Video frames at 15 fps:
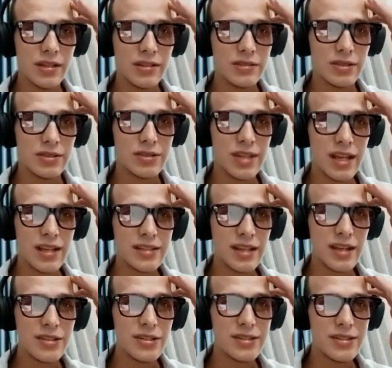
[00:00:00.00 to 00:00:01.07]
So sex
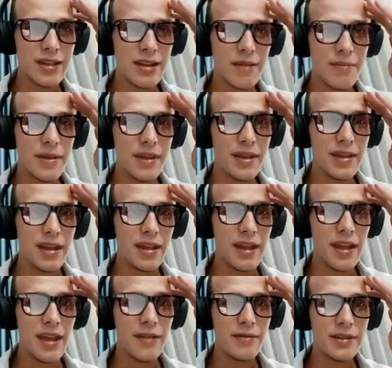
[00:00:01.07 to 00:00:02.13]
energy is at the peak and
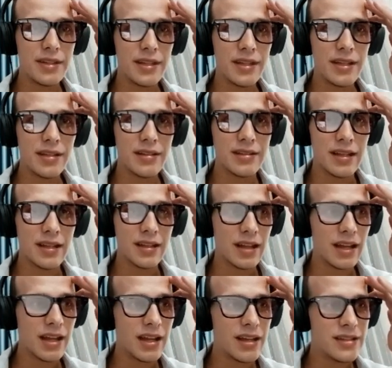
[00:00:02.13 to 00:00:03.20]
everything
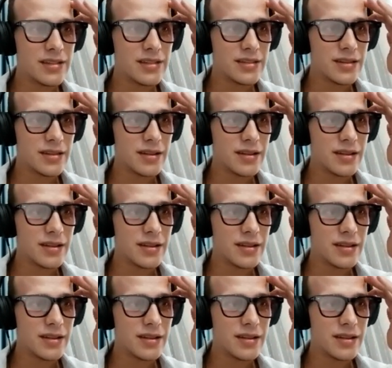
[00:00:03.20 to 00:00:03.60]
declines.